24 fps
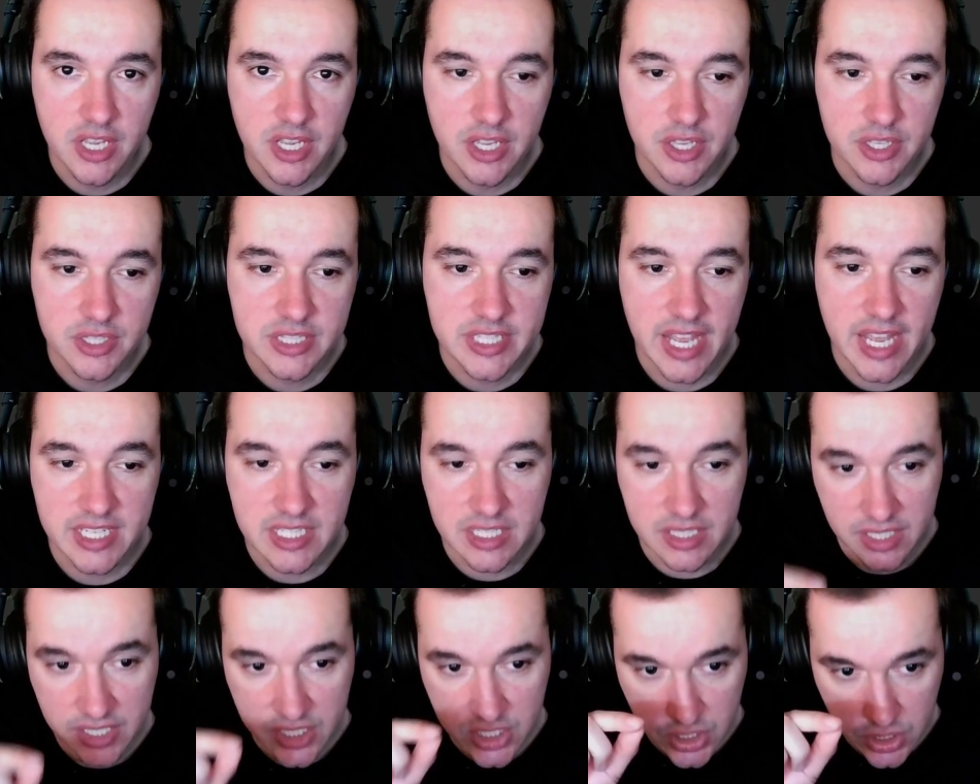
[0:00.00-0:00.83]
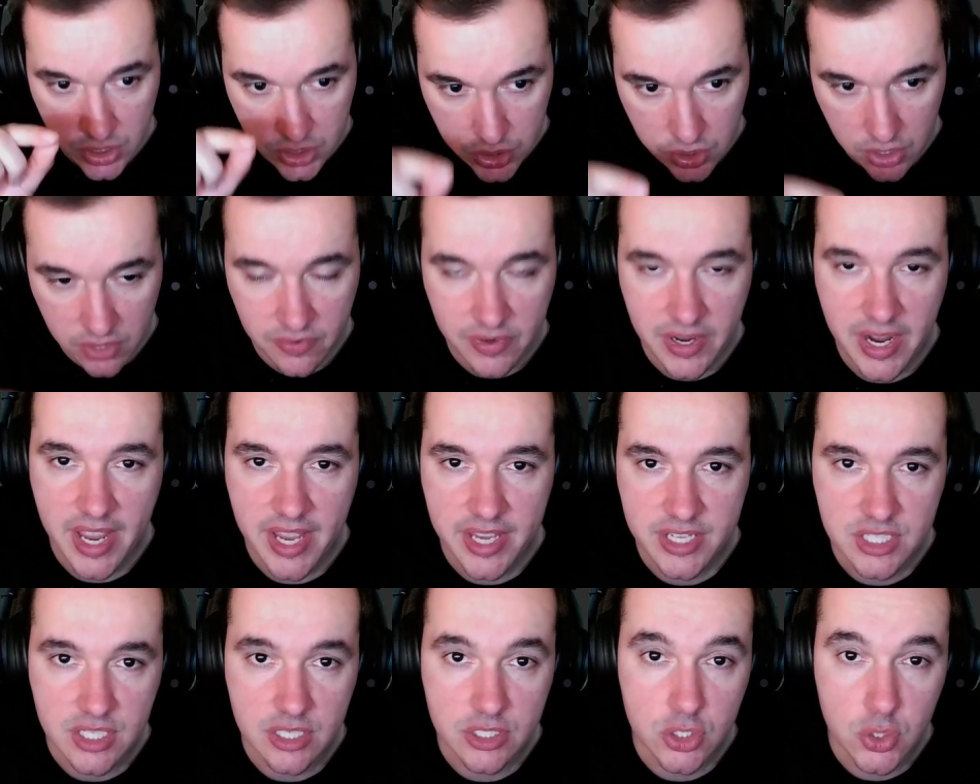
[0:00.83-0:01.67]
that this server has
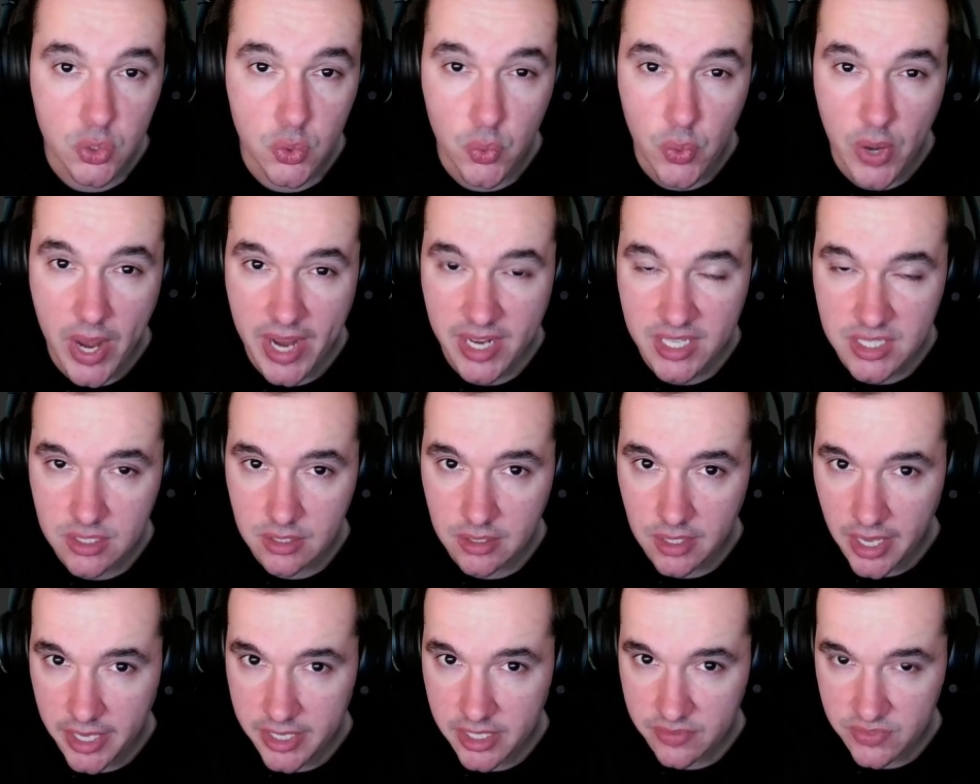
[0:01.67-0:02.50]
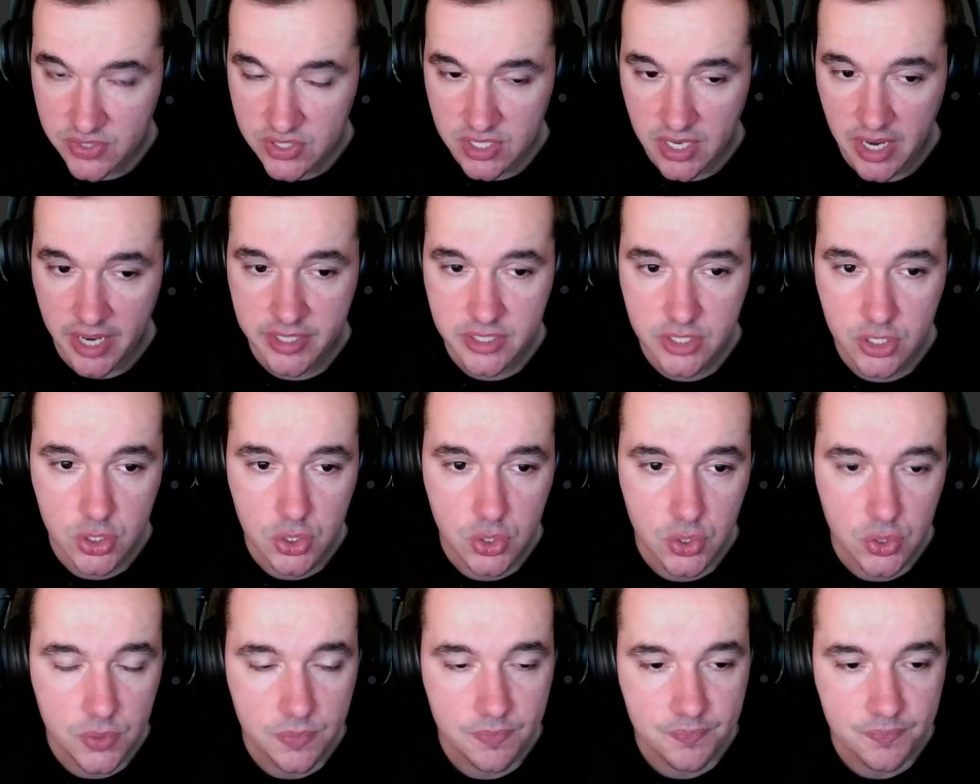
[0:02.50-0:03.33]
direct line of sight to